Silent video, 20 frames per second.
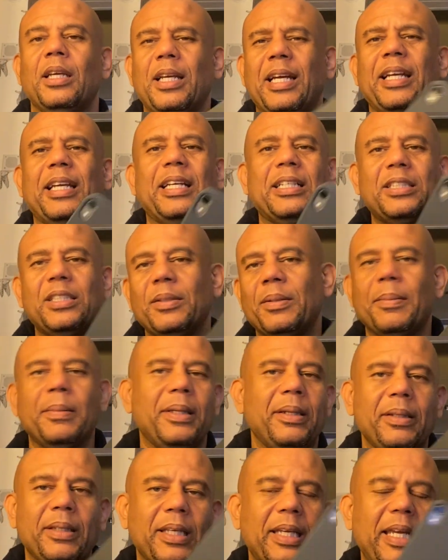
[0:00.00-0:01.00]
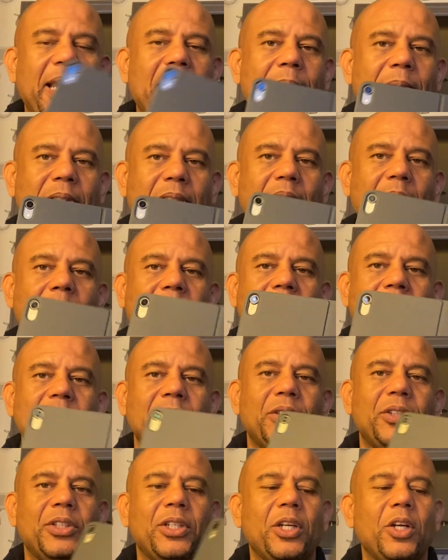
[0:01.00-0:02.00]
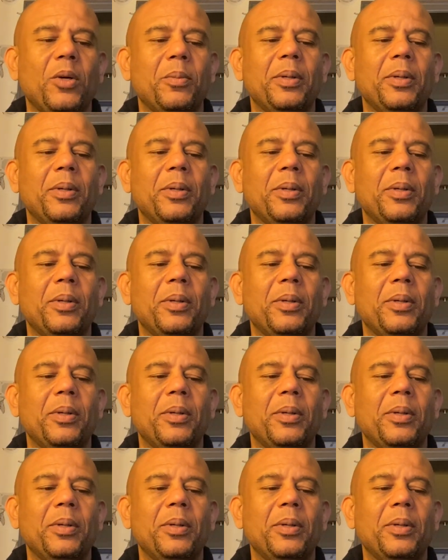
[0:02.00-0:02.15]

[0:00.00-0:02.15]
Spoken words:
guess, the camera's on the back, so you should know,